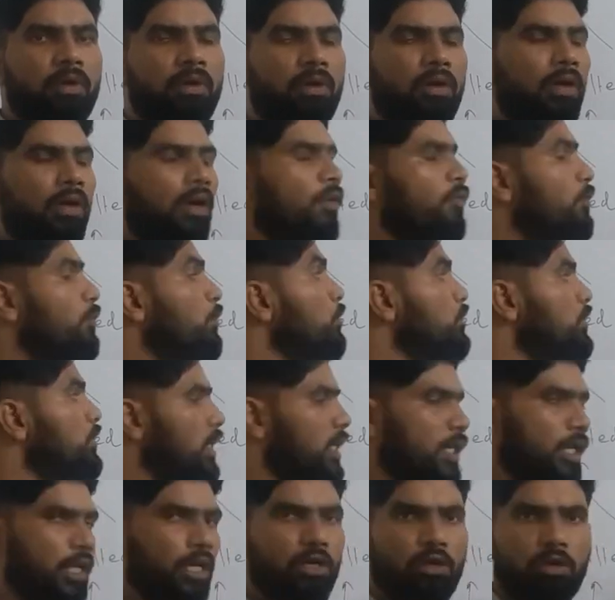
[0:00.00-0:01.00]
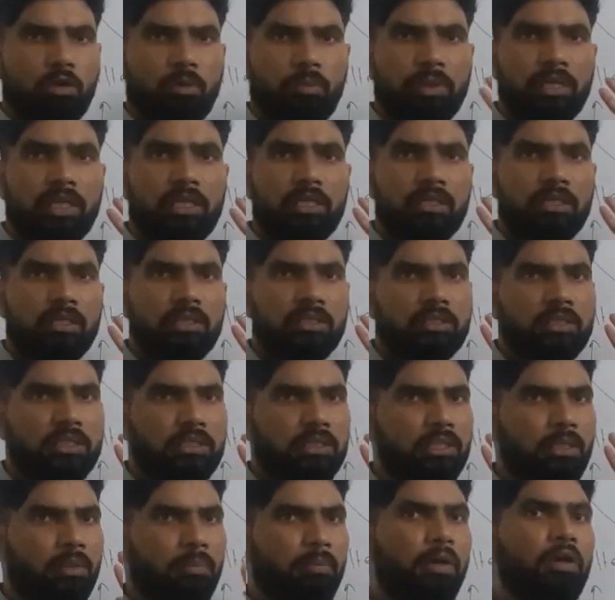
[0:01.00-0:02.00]
future economic
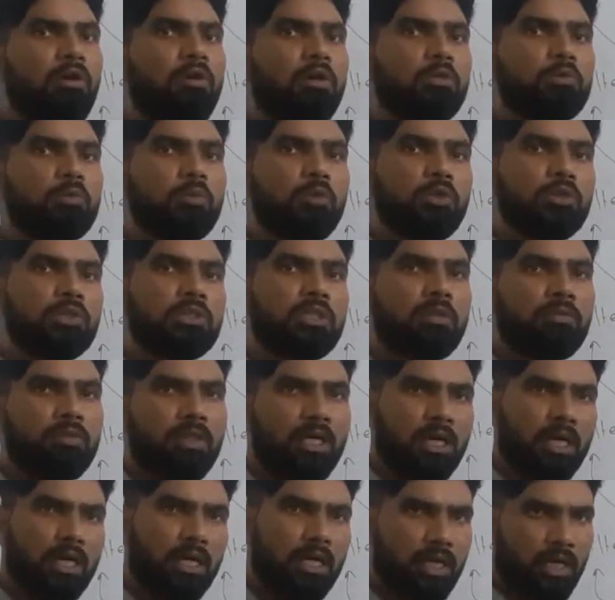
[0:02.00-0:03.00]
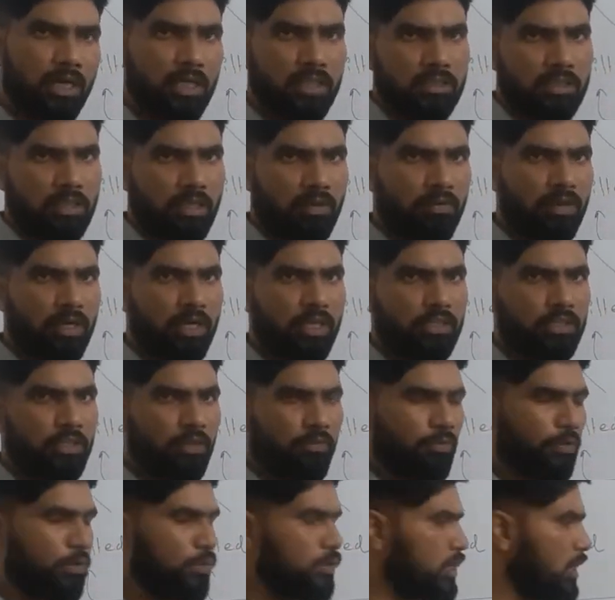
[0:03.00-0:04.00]
system, because most of the countries nowadays, if
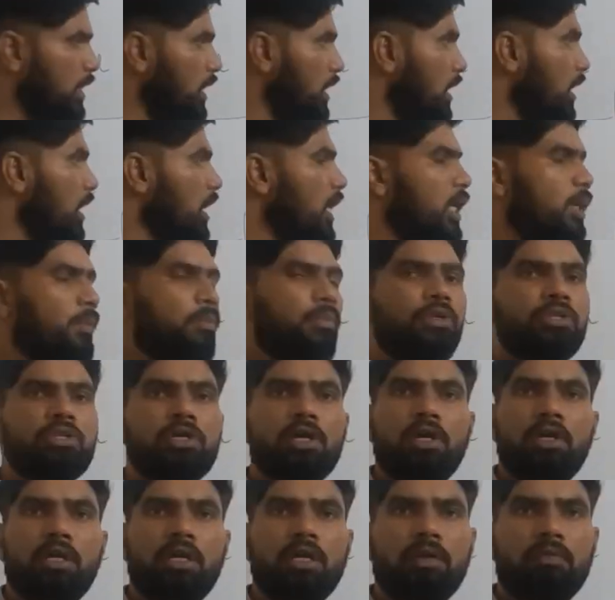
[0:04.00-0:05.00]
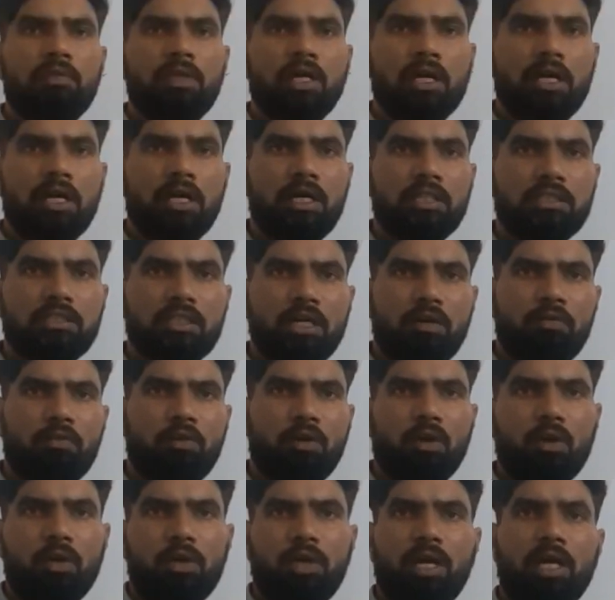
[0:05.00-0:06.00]
you see, majority of the countries are
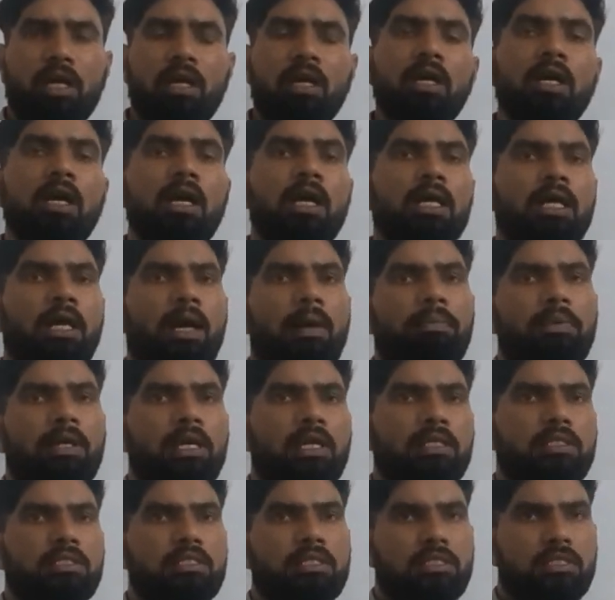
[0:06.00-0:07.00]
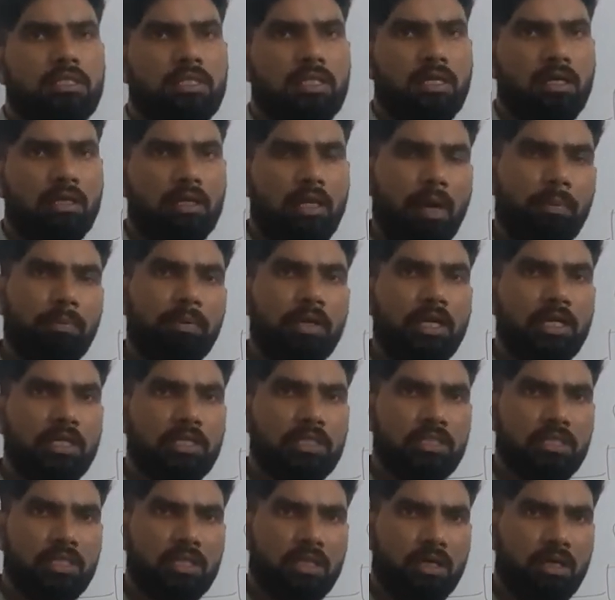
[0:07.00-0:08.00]
following
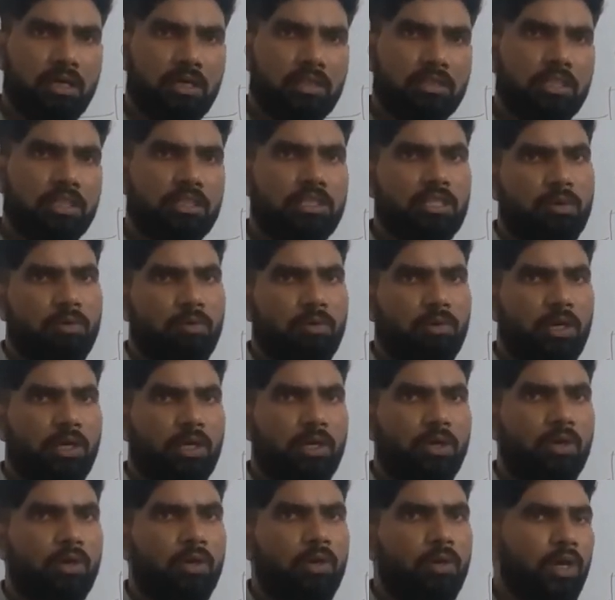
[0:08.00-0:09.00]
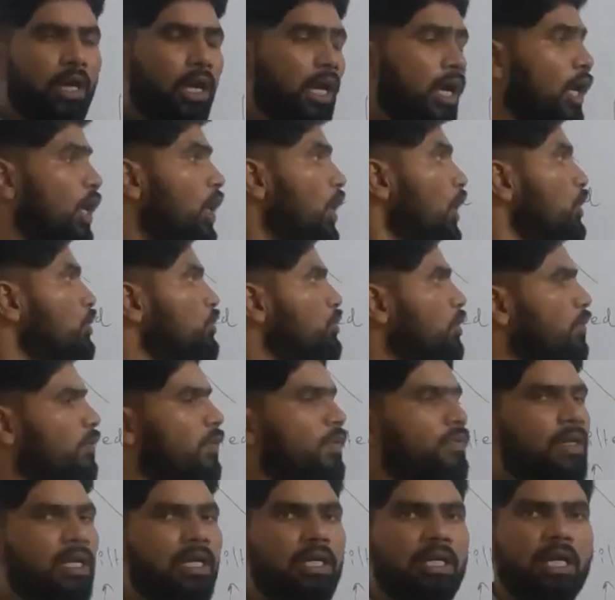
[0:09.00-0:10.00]
capitalist system only. Okay, so we
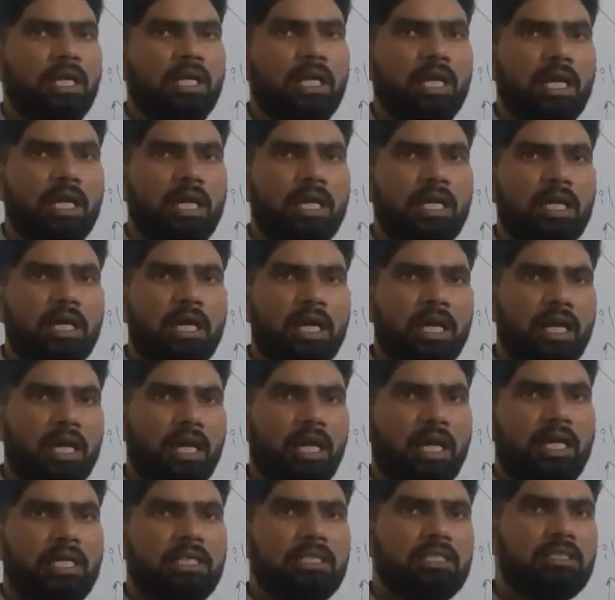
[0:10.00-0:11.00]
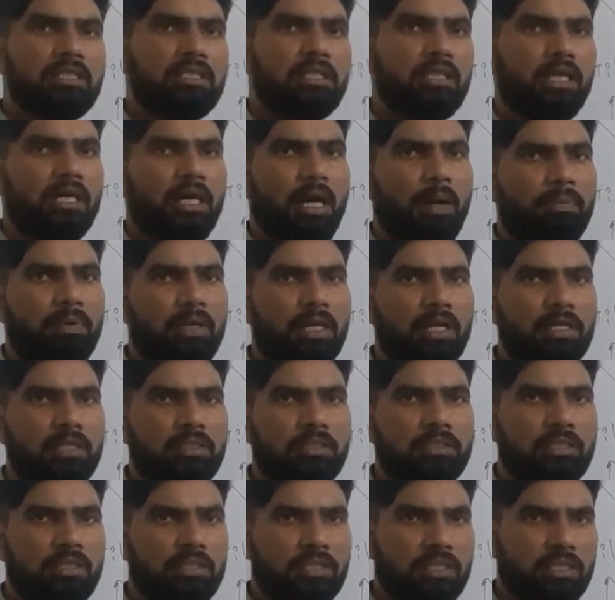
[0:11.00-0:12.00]
will critically analyze the
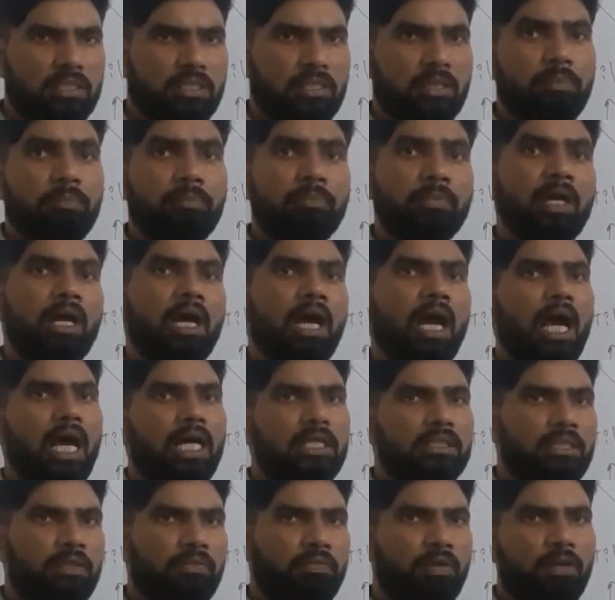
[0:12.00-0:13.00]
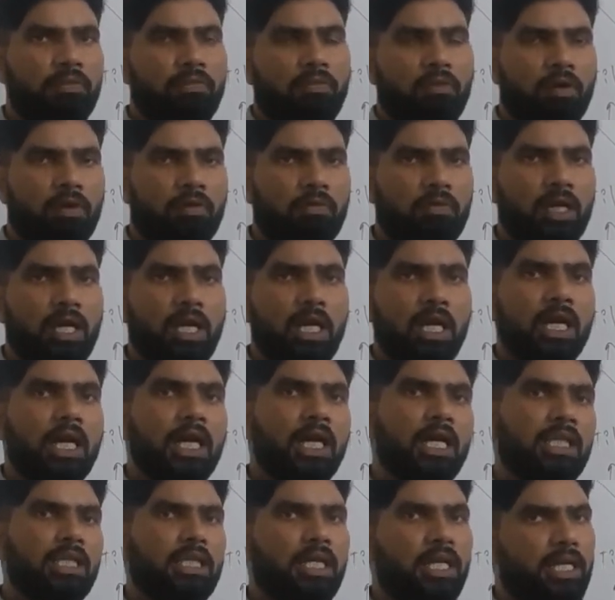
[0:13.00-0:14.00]
capitalist system as a way forward
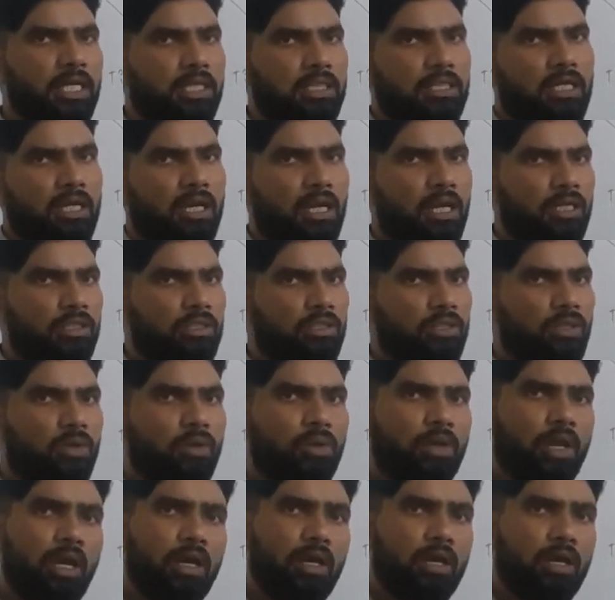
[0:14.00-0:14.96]
in the next class. Okay.